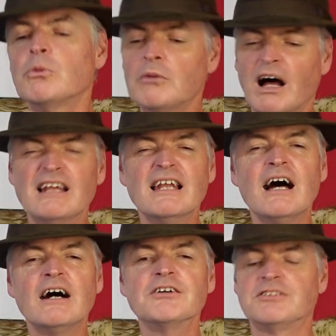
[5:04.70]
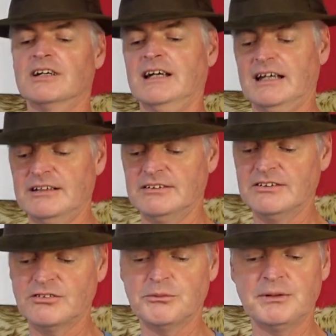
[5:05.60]
a larger hand,
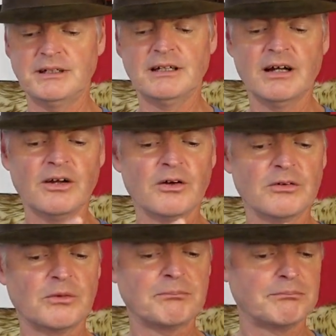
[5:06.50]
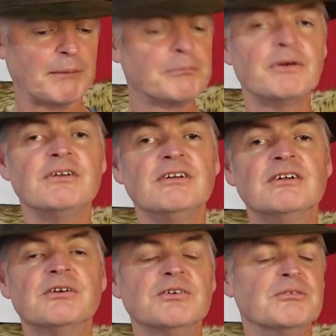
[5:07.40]
this will be a pretty
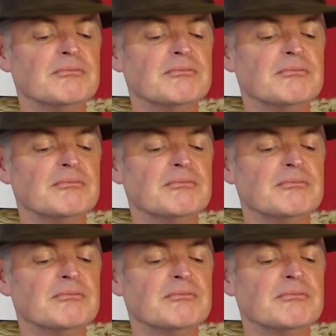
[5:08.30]
good